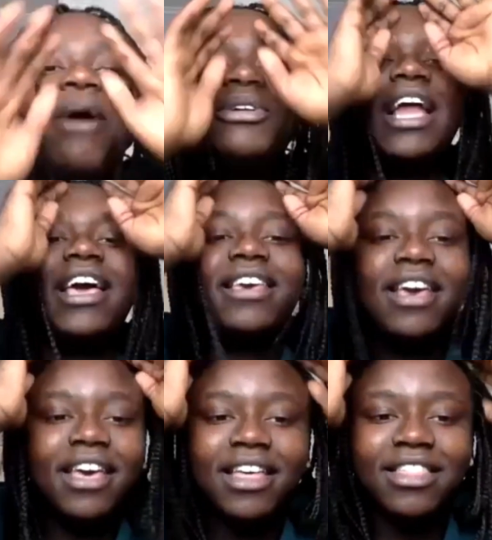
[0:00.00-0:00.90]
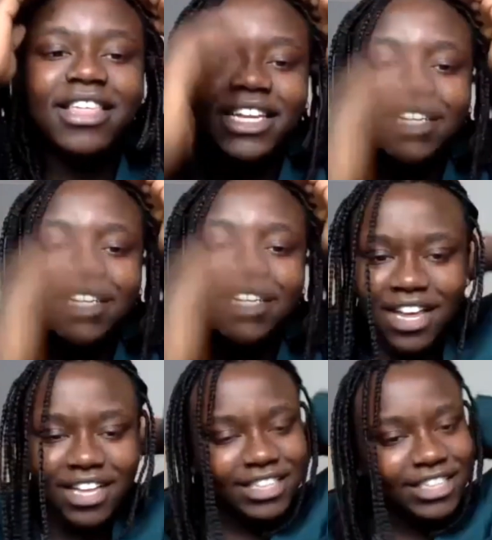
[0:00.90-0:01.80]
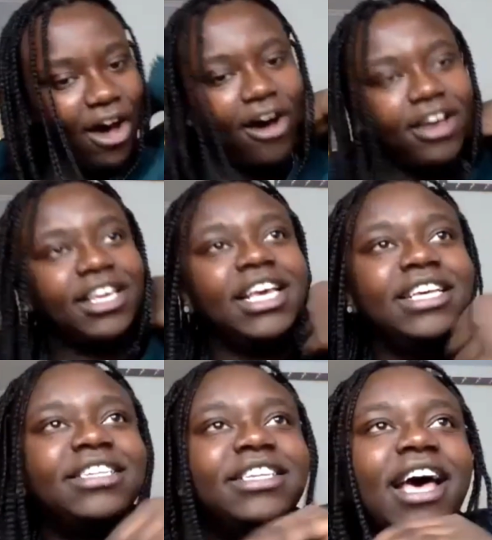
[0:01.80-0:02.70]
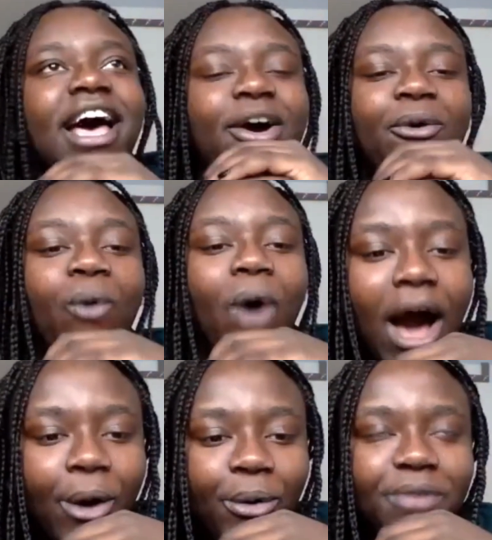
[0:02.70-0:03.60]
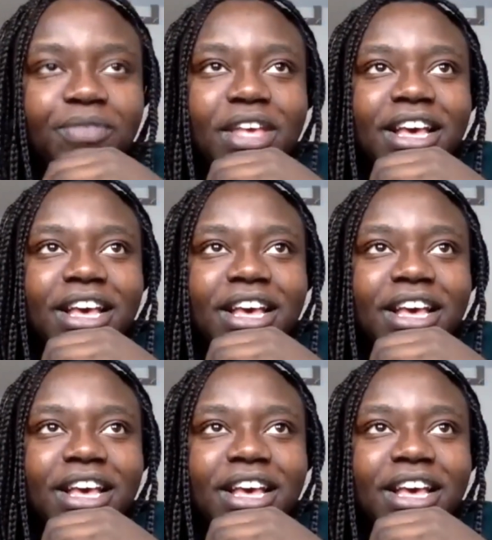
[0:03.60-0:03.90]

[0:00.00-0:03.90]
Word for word: I was like, this song is wow.